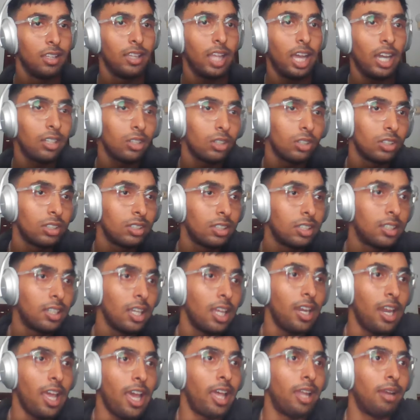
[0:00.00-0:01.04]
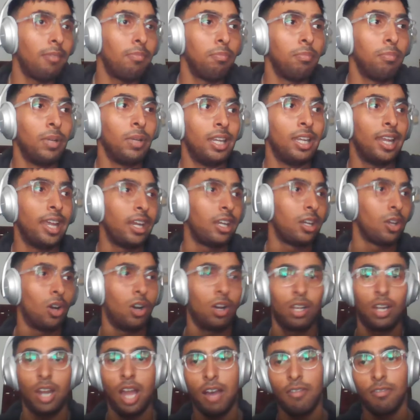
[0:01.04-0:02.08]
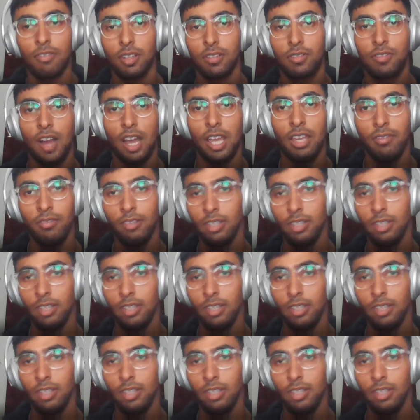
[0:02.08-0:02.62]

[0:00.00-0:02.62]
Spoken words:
that could still help me later on after 5